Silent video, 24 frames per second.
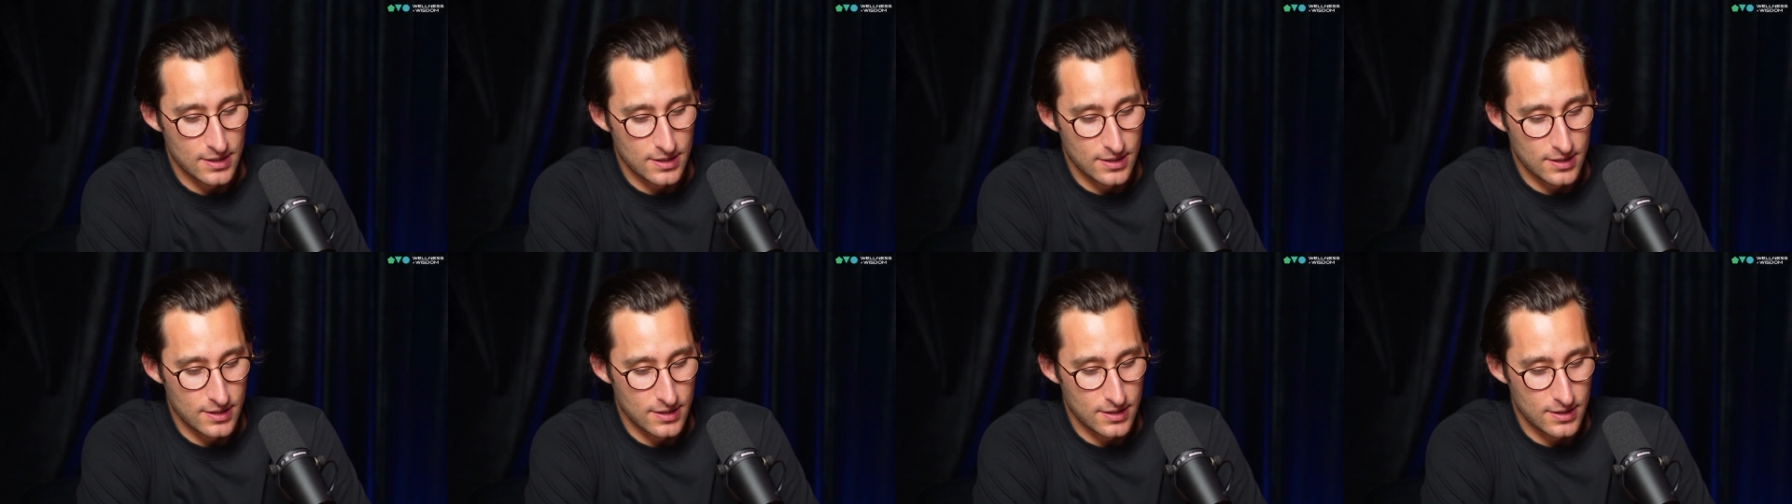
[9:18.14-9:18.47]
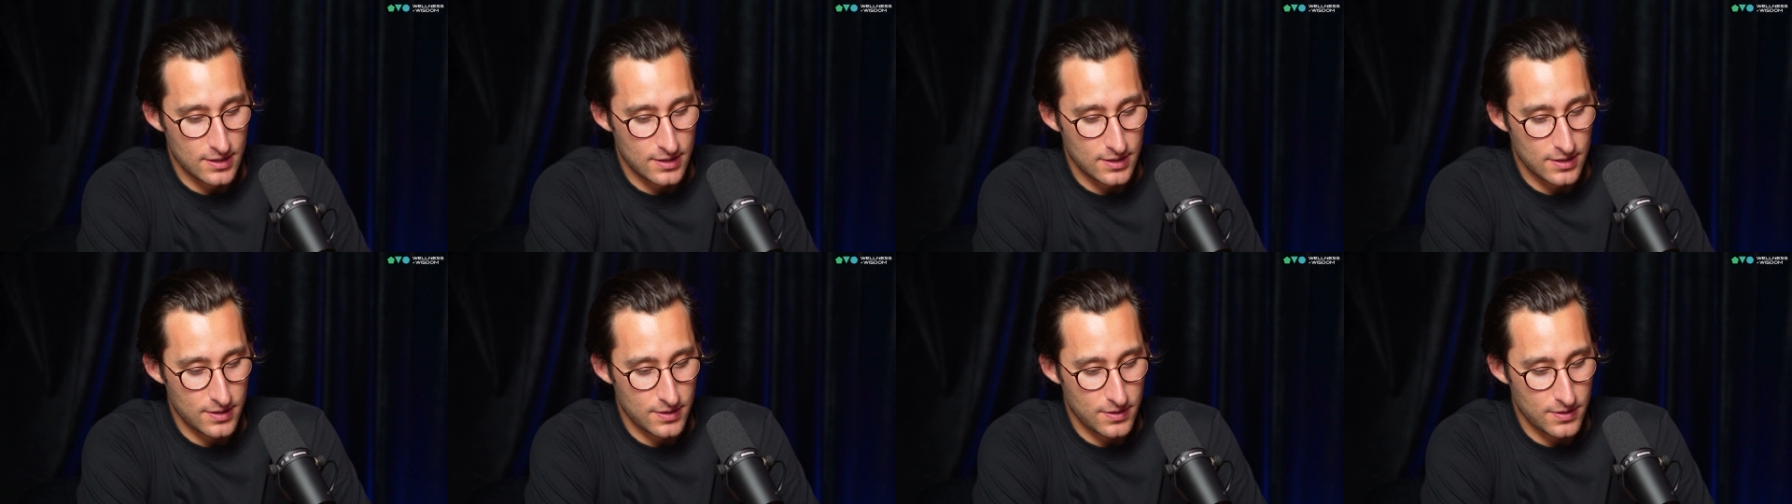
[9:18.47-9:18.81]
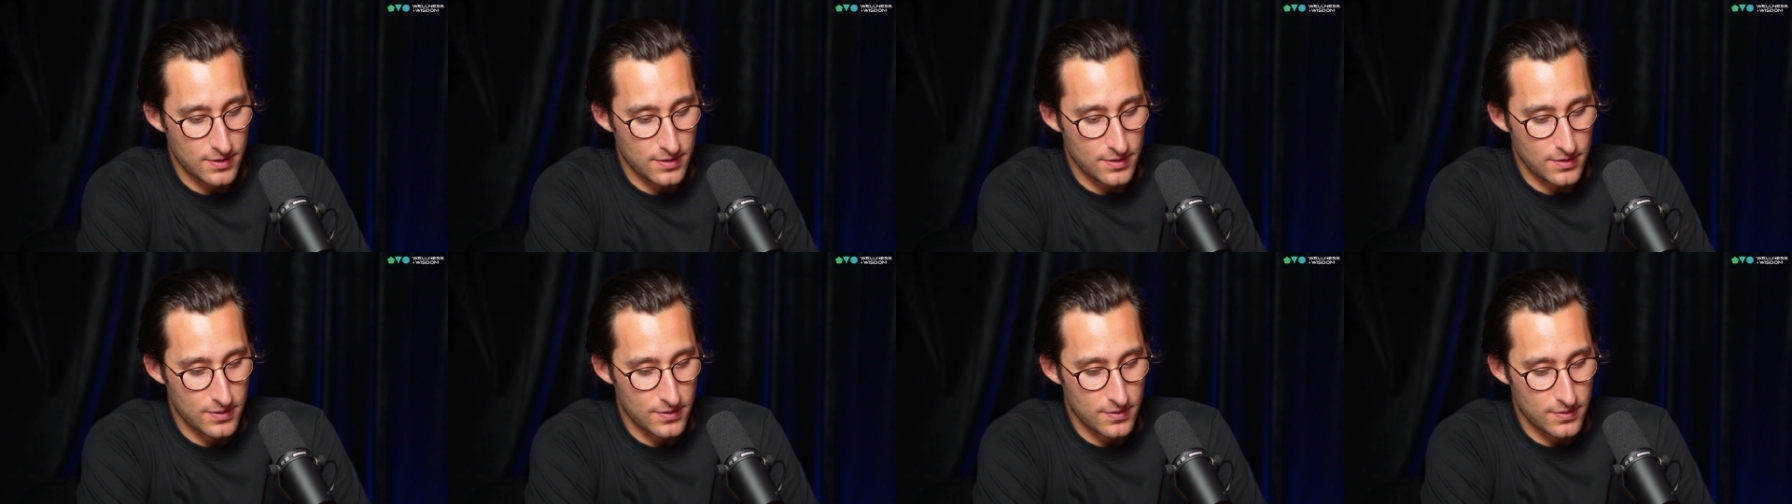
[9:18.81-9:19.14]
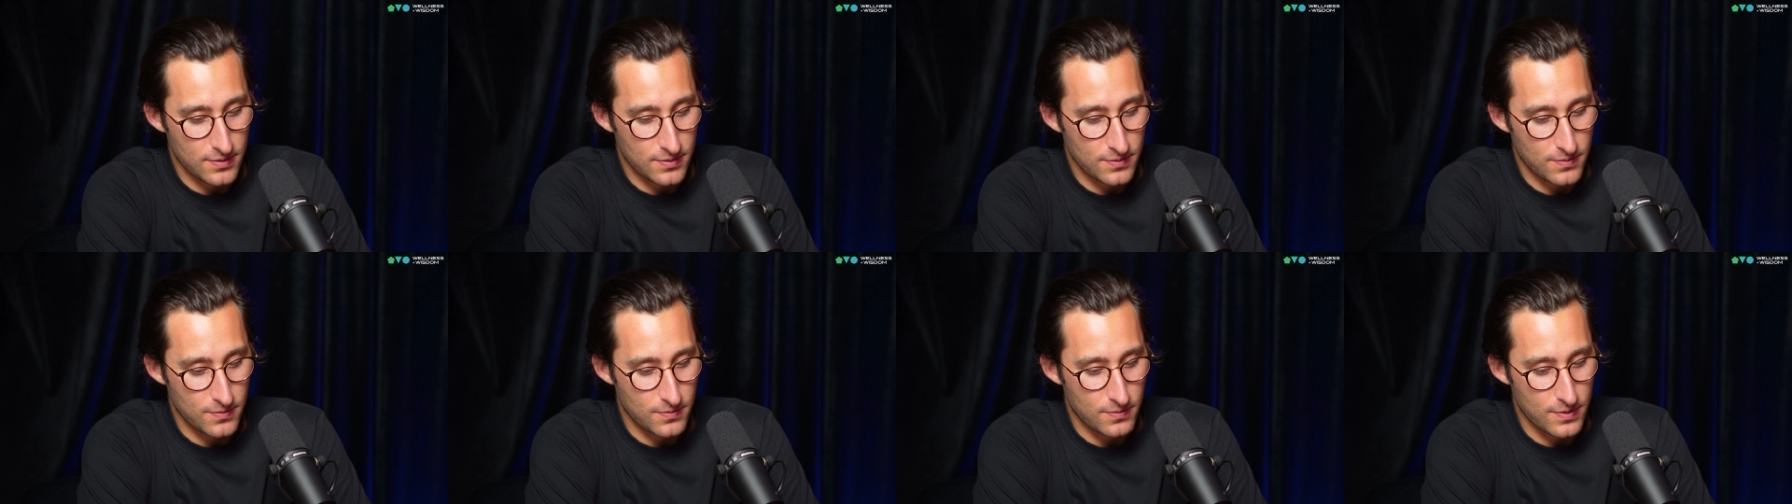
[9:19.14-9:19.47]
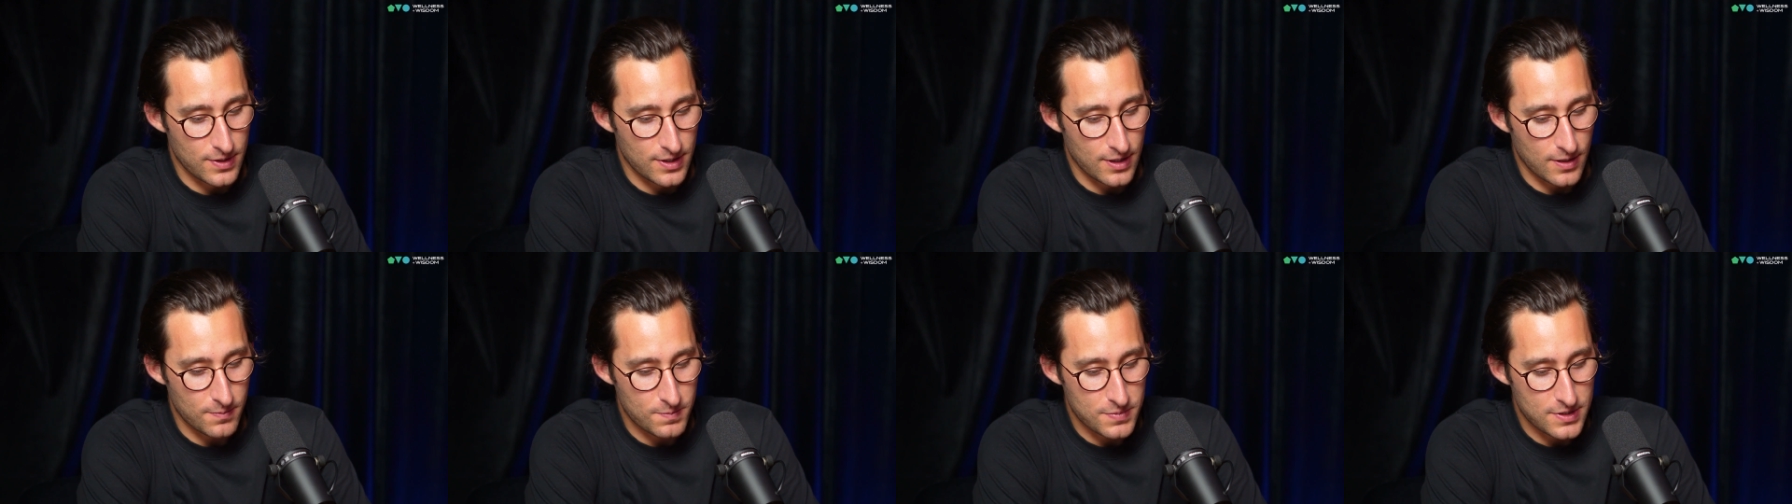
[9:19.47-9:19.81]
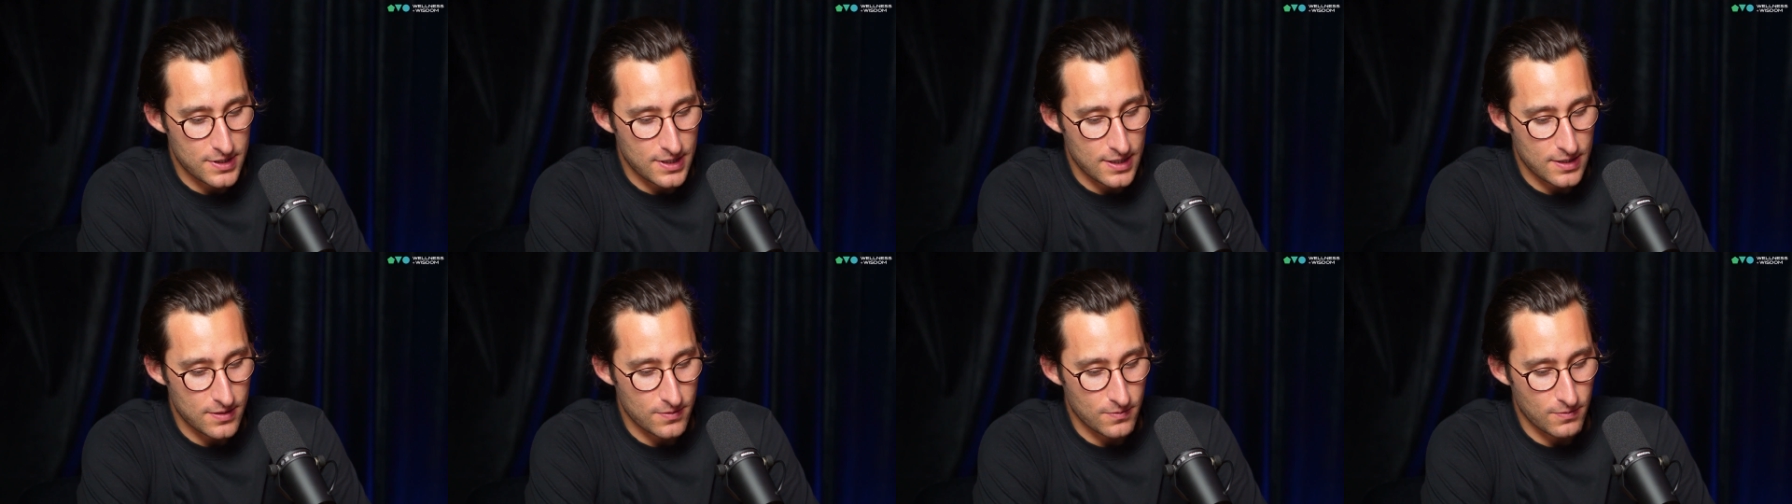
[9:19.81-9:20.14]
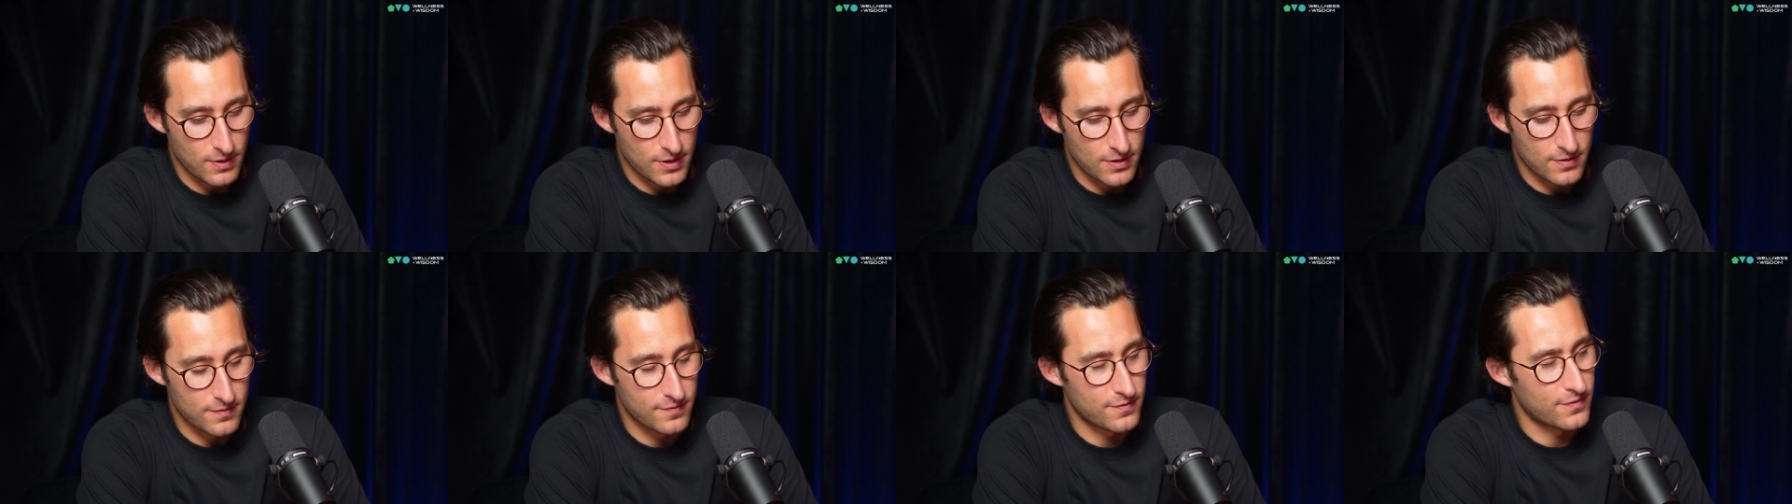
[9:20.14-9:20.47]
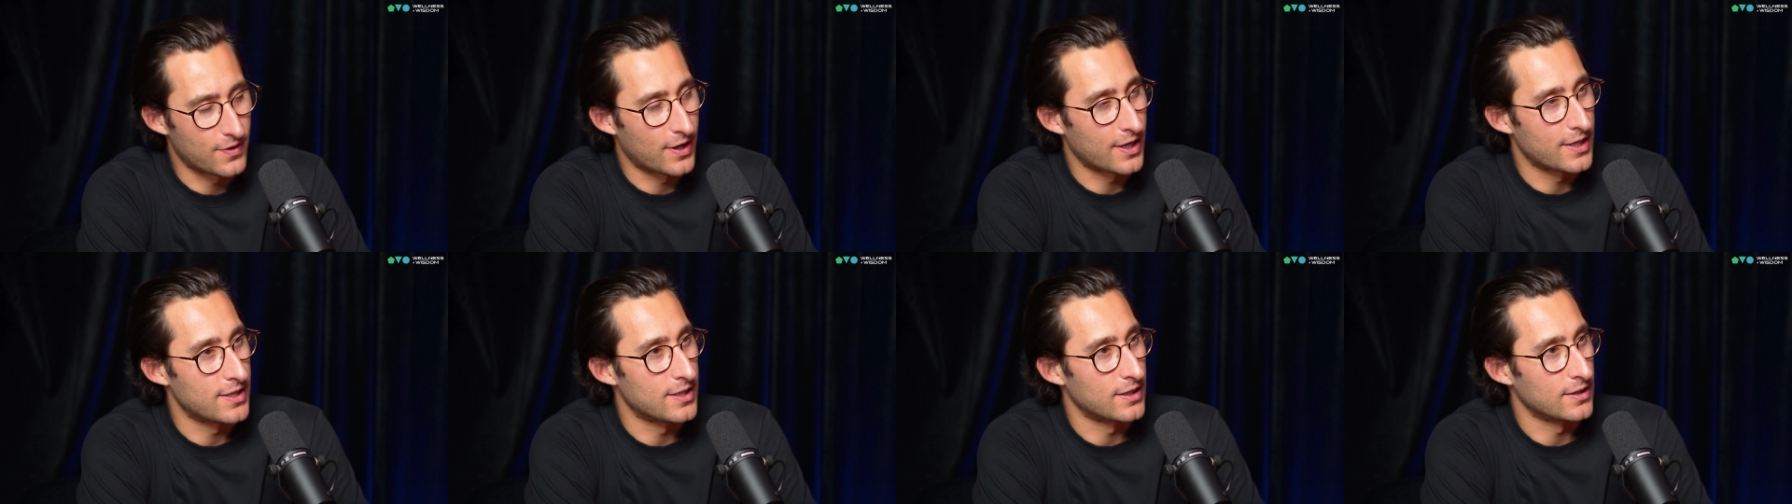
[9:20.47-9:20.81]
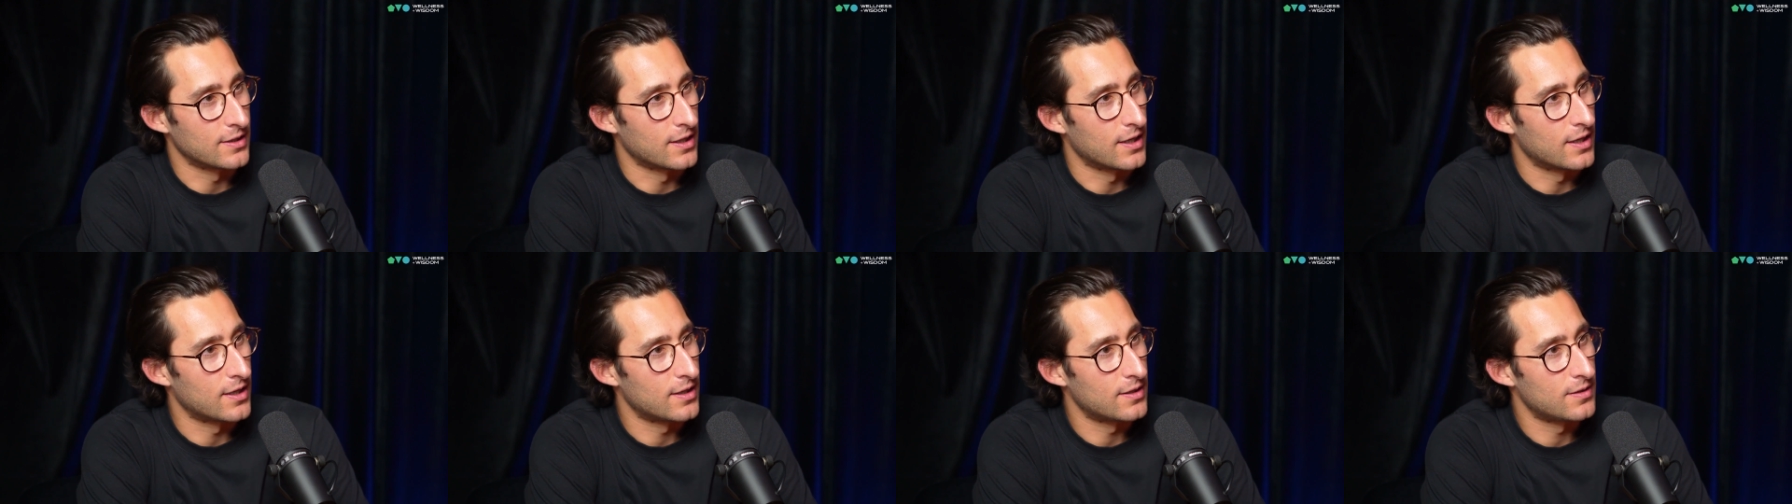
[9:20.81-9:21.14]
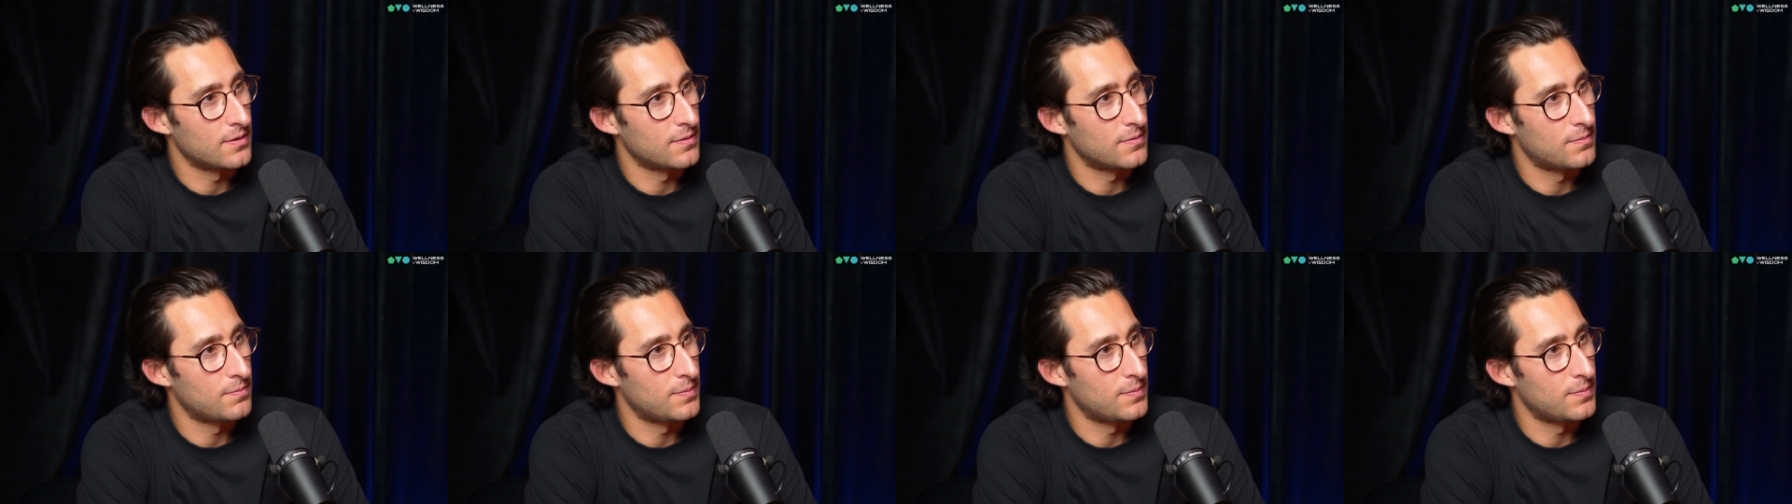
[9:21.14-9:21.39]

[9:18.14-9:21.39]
uh, with Update, we're not finding that.